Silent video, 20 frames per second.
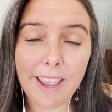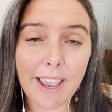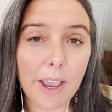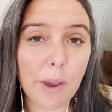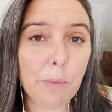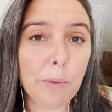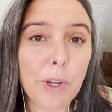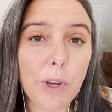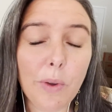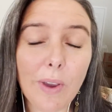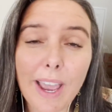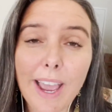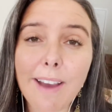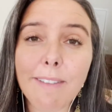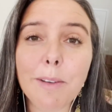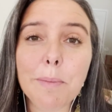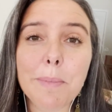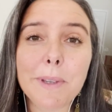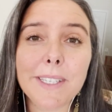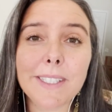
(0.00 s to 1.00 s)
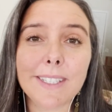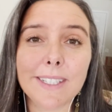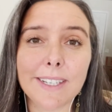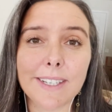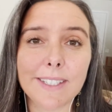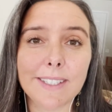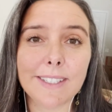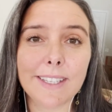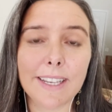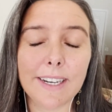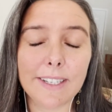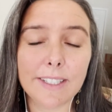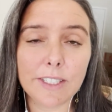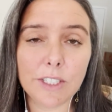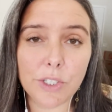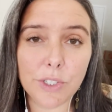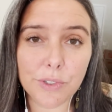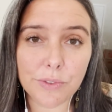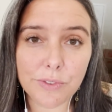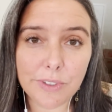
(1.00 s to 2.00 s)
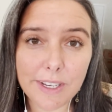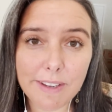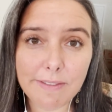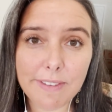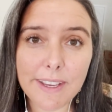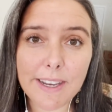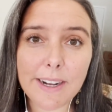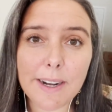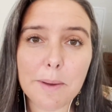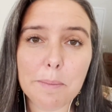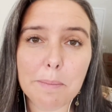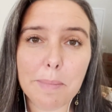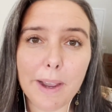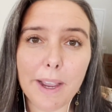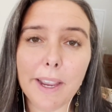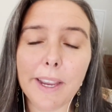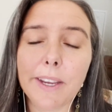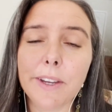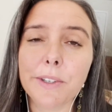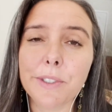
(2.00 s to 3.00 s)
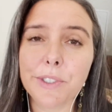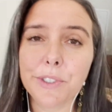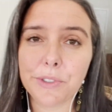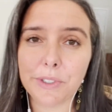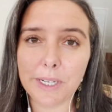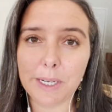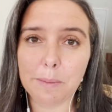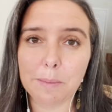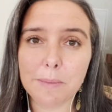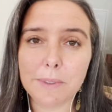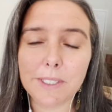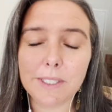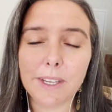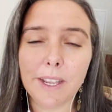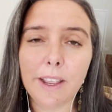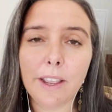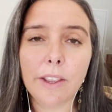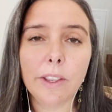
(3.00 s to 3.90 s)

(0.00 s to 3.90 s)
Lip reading: And when you have a business that is driven by your dreams,